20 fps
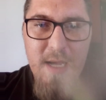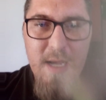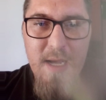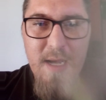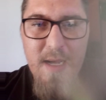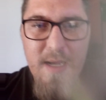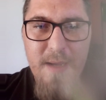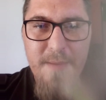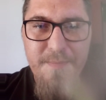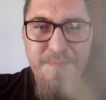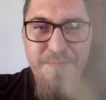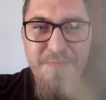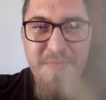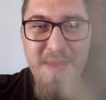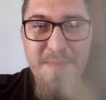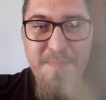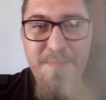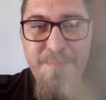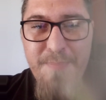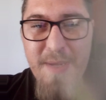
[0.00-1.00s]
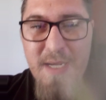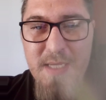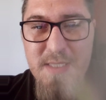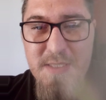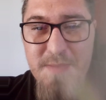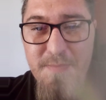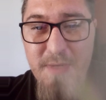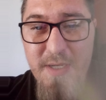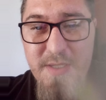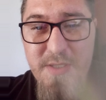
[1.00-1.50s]
the
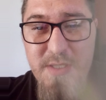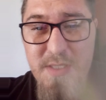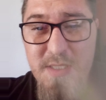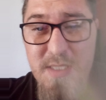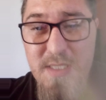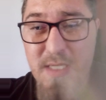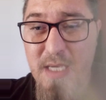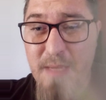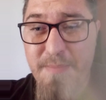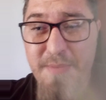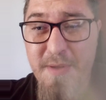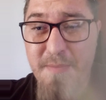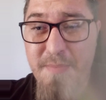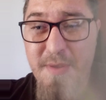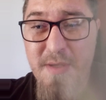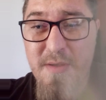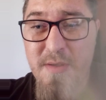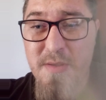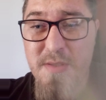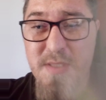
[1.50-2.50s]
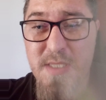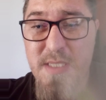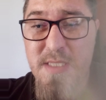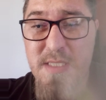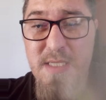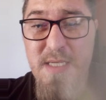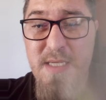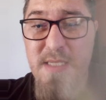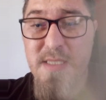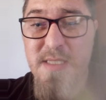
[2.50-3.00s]
bass might just skip it because
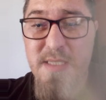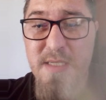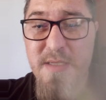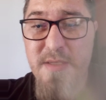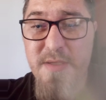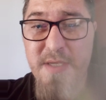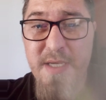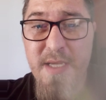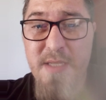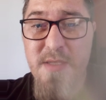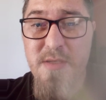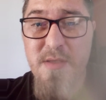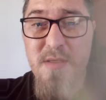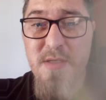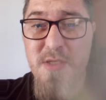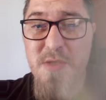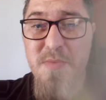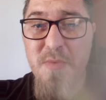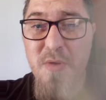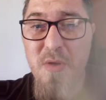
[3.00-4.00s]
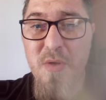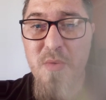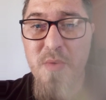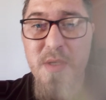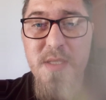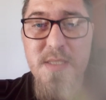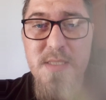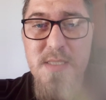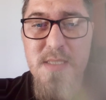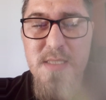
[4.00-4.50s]
it's easier to get to the smaller
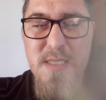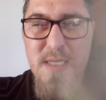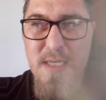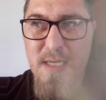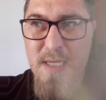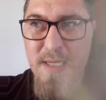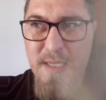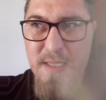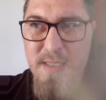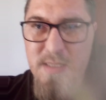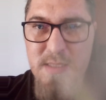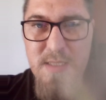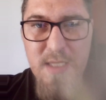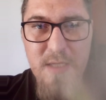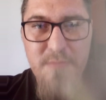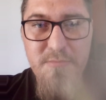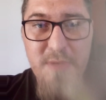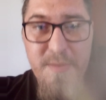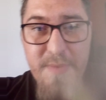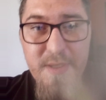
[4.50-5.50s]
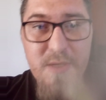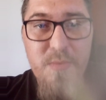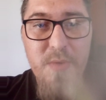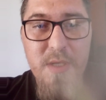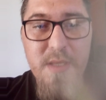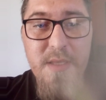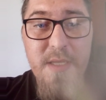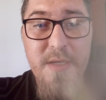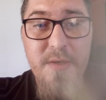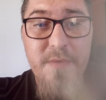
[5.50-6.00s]
ones. So mimic
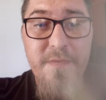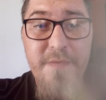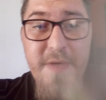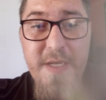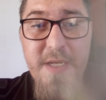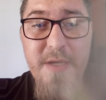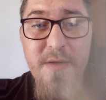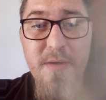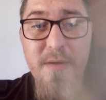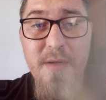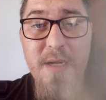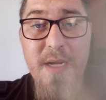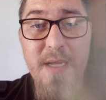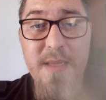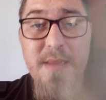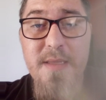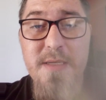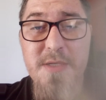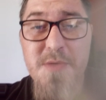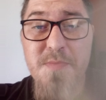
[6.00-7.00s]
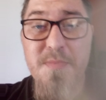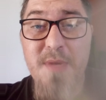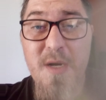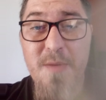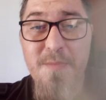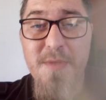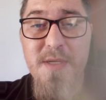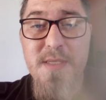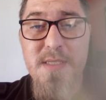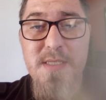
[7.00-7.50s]
what they are feeding on at this
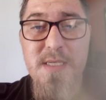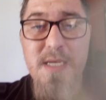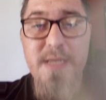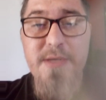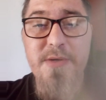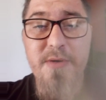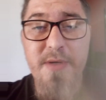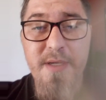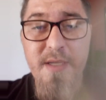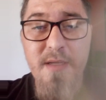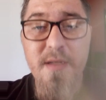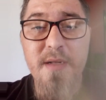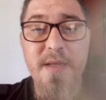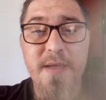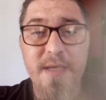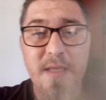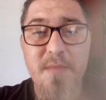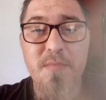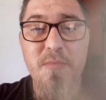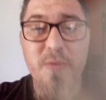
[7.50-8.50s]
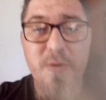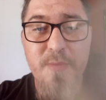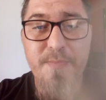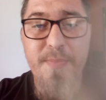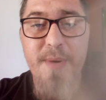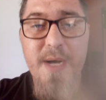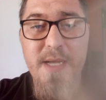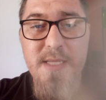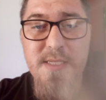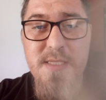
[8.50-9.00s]
moment, and you're gonna get more
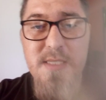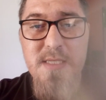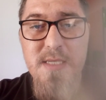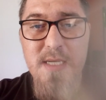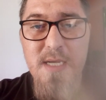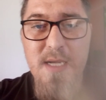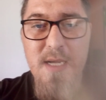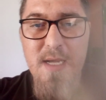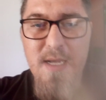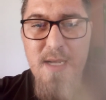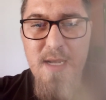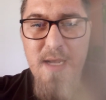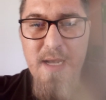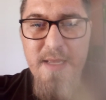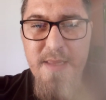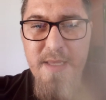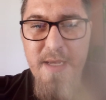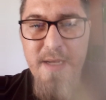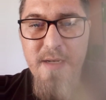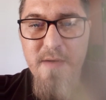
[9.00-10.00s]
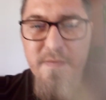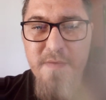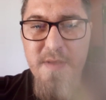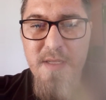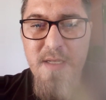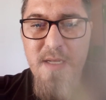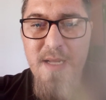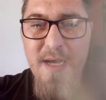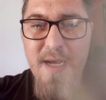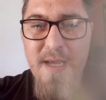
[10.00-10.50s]
bites. At the end of the
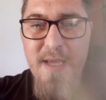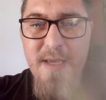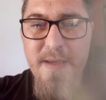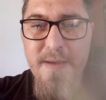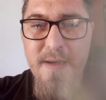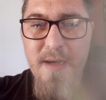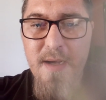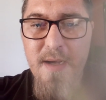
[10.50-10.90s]
day,